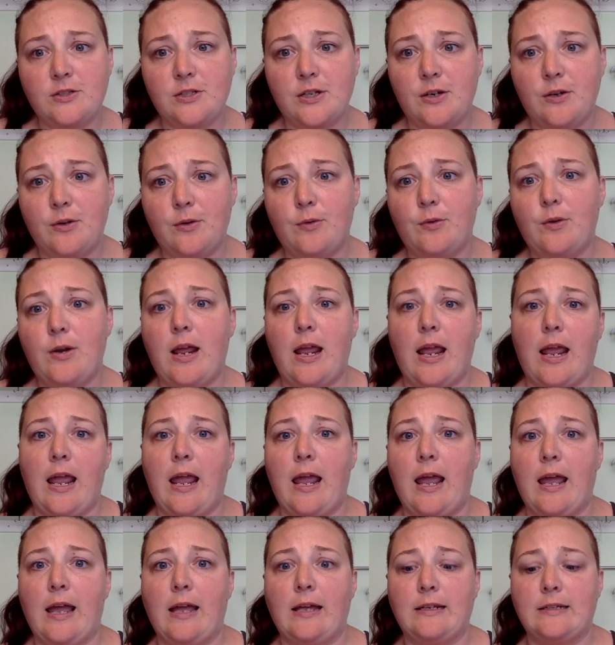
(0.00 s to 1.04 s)
zone
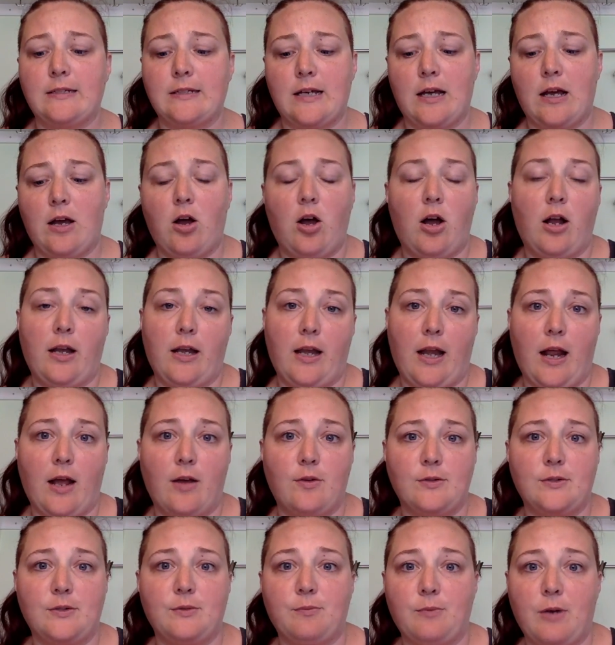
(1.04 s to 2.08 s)
and a haunted
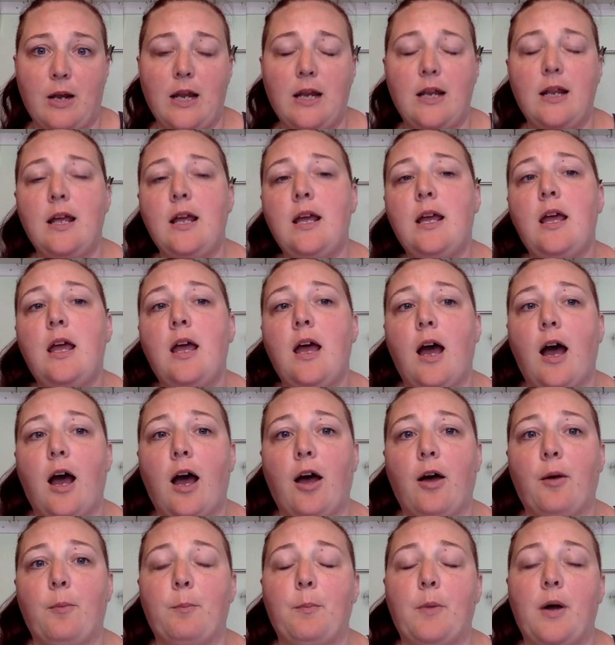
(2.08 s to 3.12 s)
house, right?
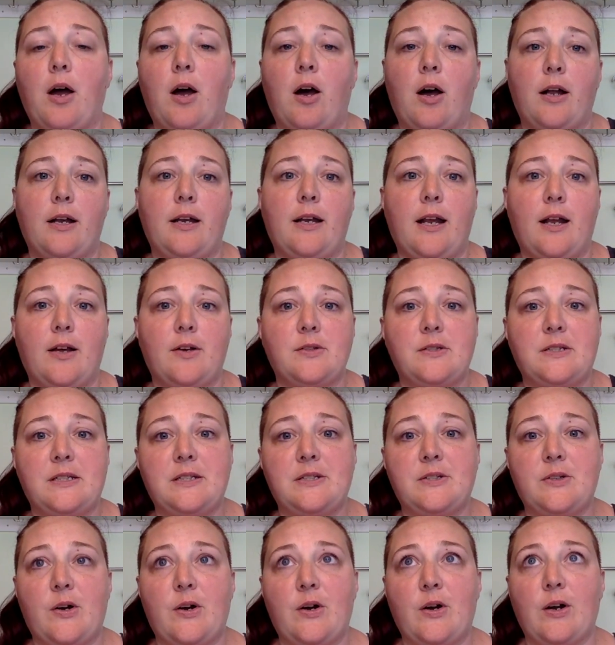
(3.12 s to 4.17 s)
Haunted
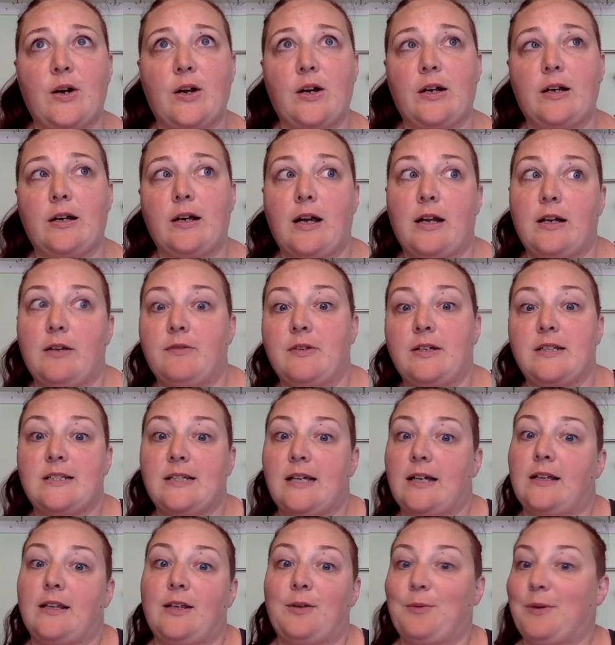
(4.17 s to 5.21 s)
houses are kind of
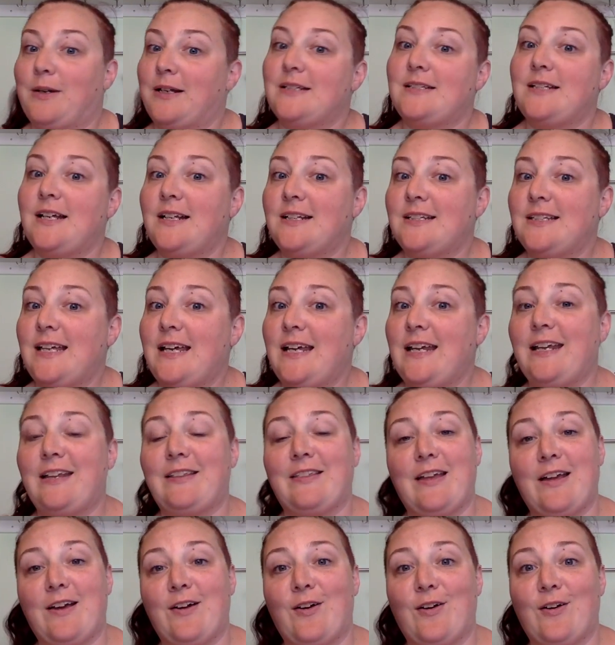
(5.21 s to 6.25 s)
exactly what it sounds like.
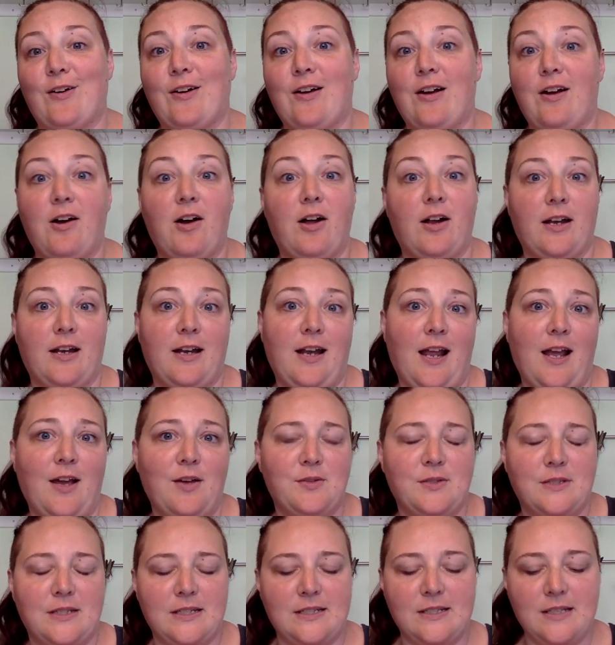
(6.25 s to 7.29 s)
They are haunted
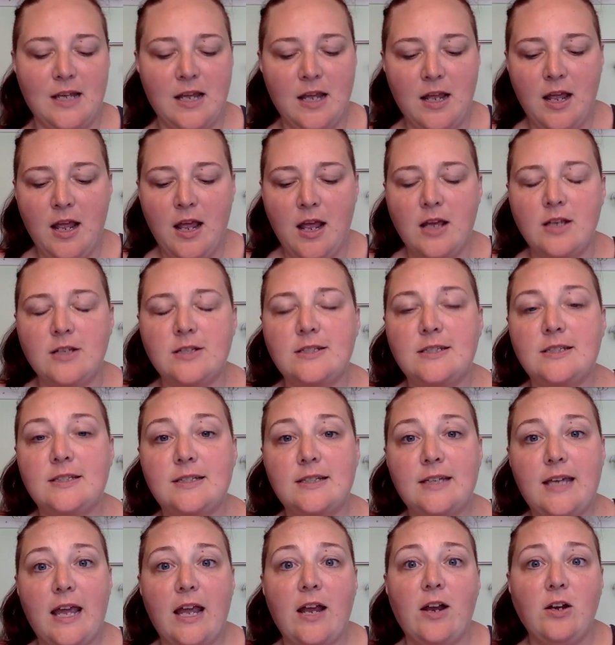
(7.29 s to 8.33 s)
houses.
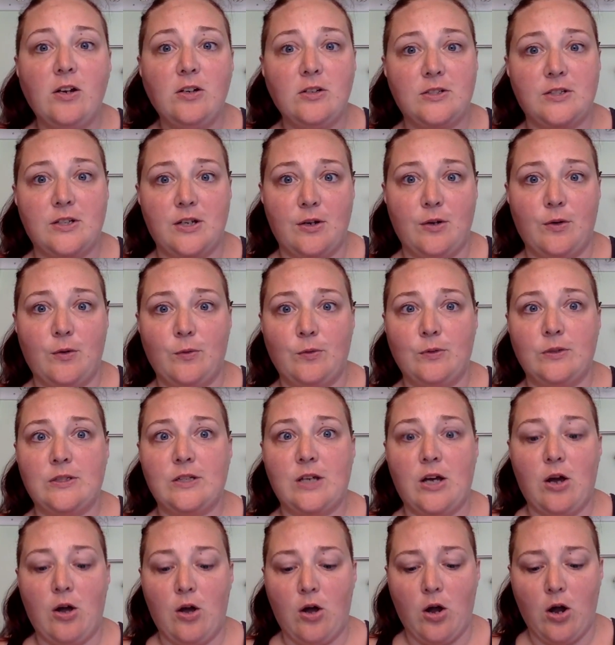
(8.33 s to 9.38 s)
Scare zones
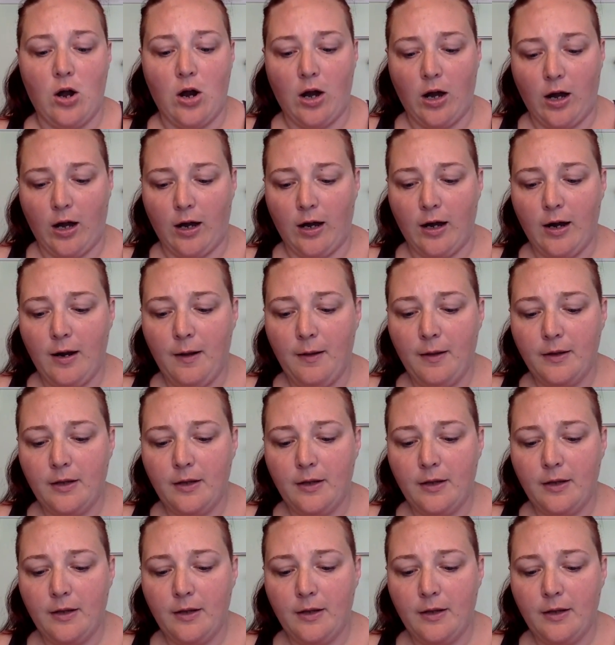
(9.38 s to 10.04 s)
are